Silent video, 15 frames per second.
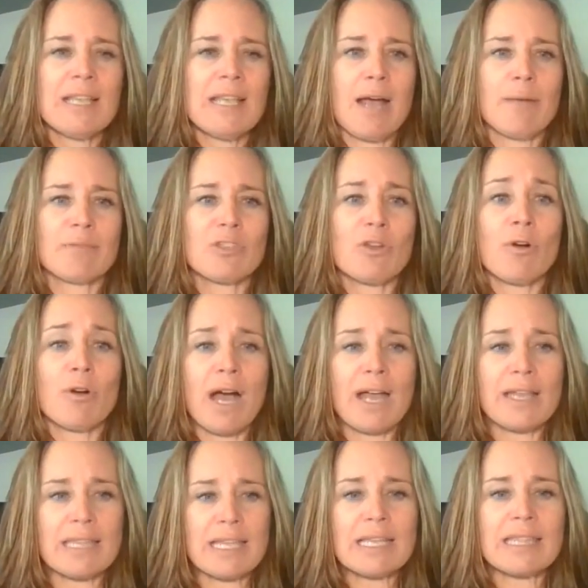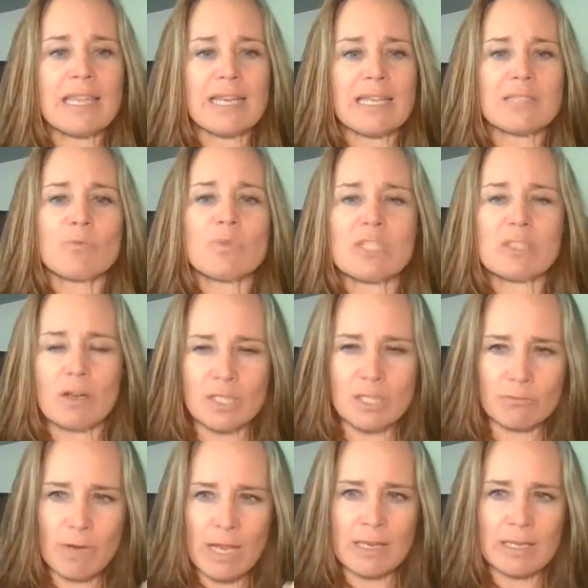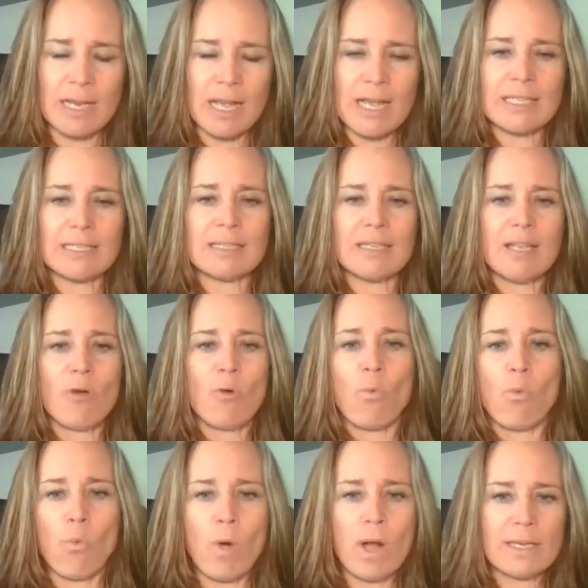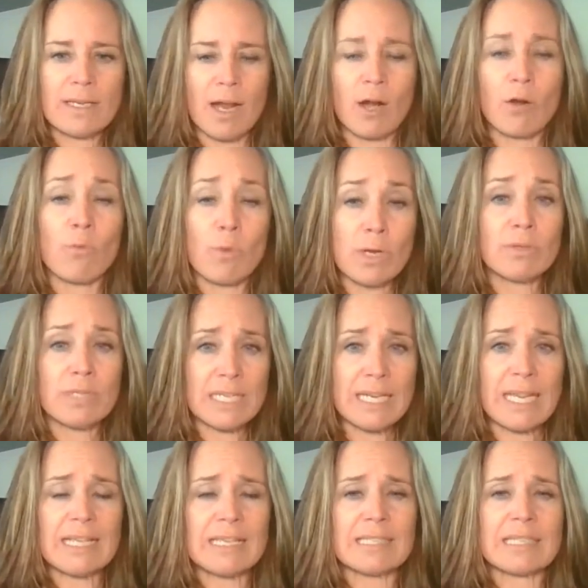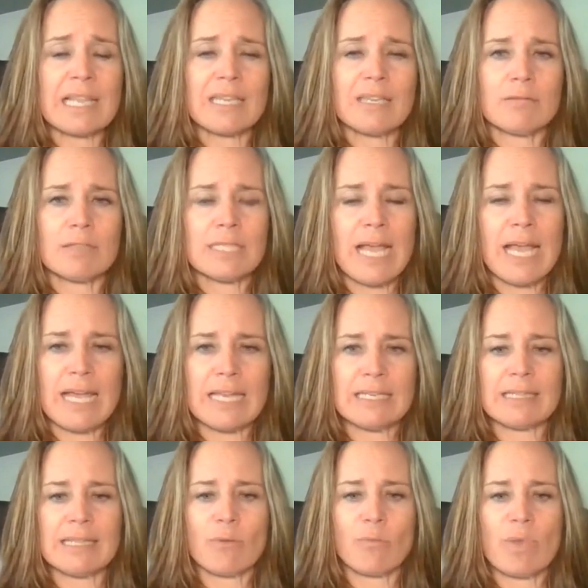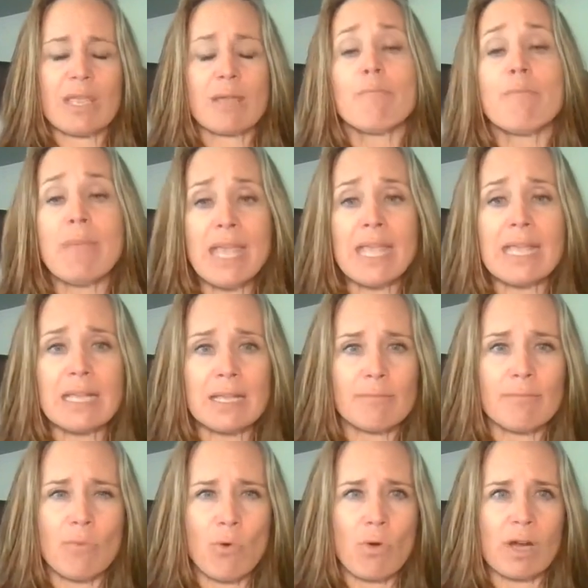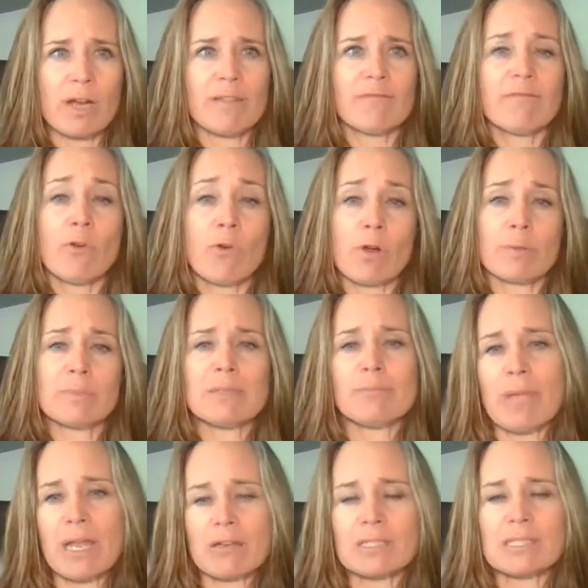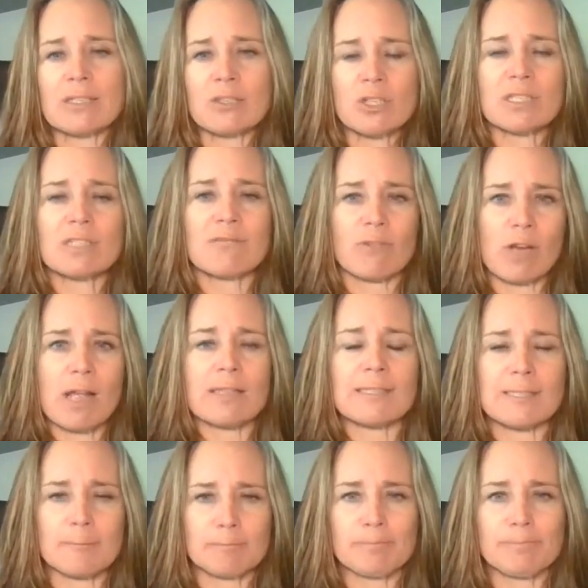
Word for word: Um, so I think that as we start to recognize what our wounding is, like you said, then we can make more informed and better decisions for us.